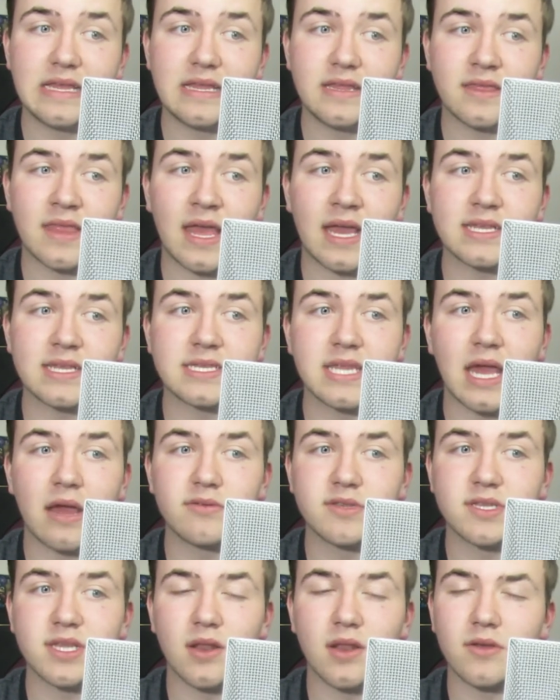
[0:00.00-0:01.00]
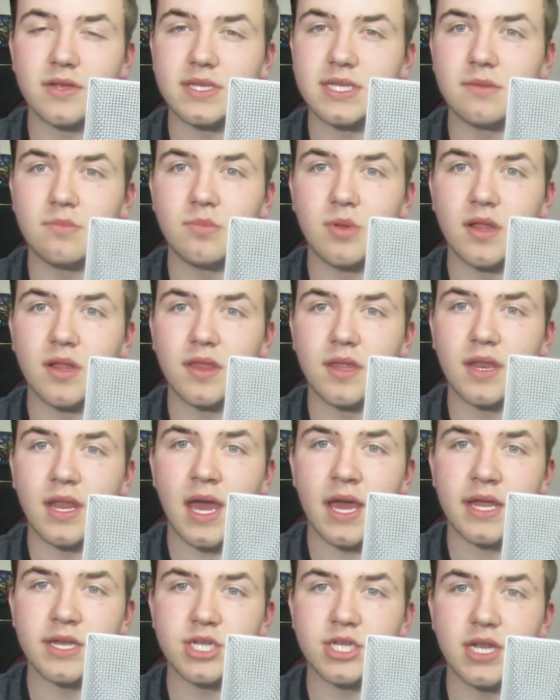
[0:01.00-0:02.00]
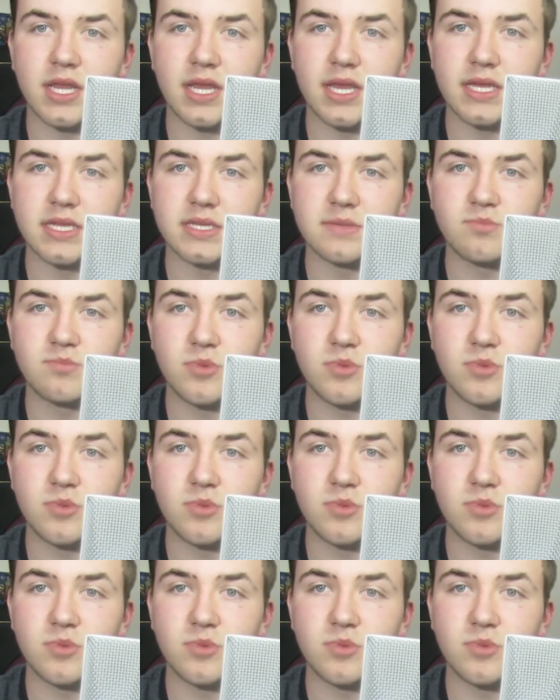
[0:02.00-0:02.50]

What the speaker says: that sounds a lot simpler than it actually is,